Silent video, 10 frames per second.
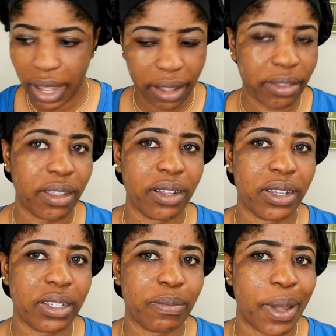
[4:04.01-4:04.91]
I think
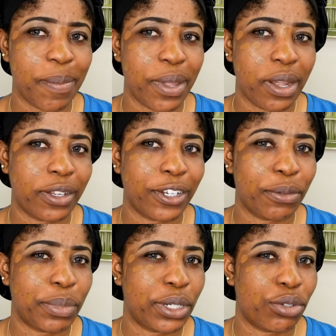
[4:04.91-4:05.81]
this might be a
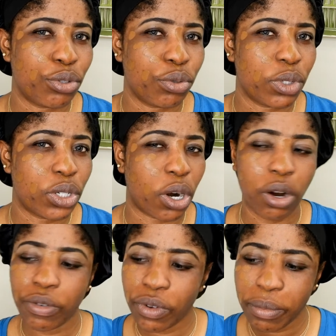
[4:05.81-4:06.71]
little bit too
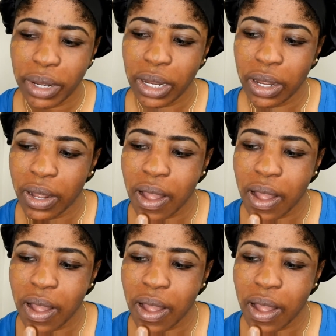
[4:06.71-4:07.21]
dark for me.